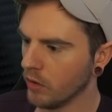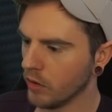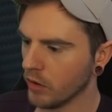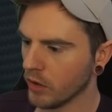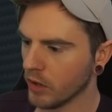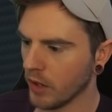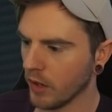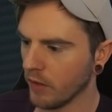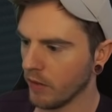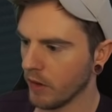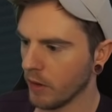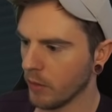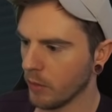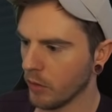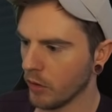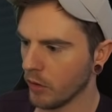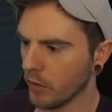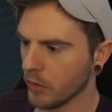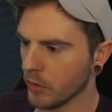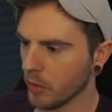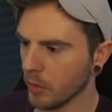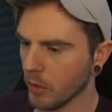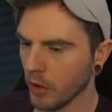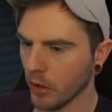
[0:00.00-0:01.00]
Just giving him
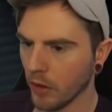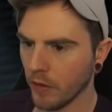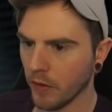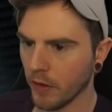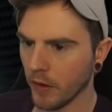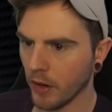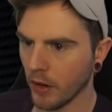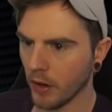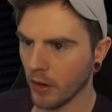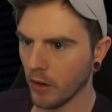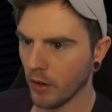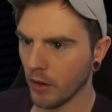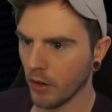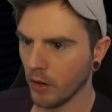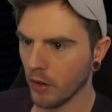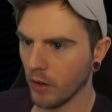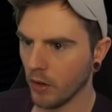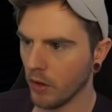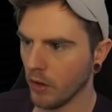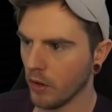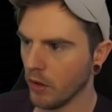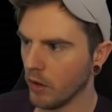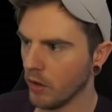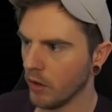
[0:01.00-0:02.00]
room to bluff here.
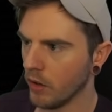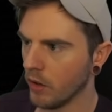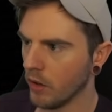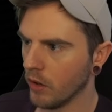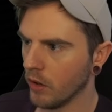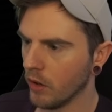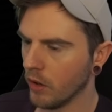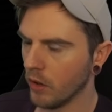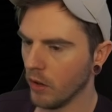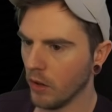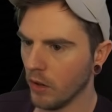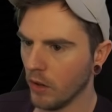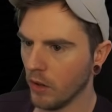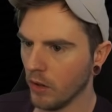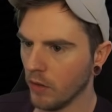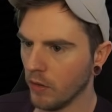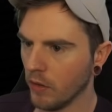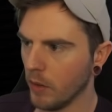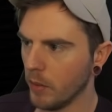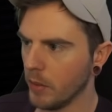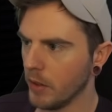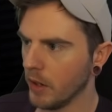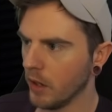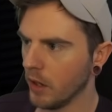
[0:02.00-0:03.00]

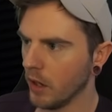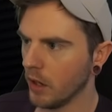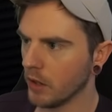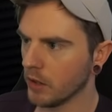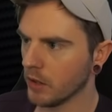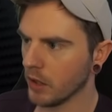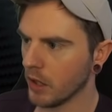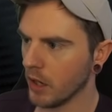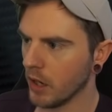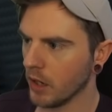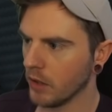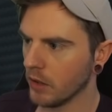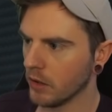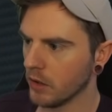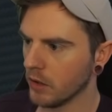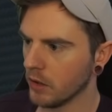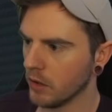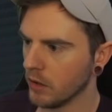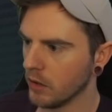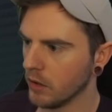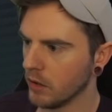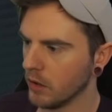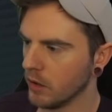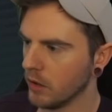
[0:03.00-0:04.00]
Flopping a lot of
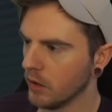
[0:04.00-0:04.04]
sets.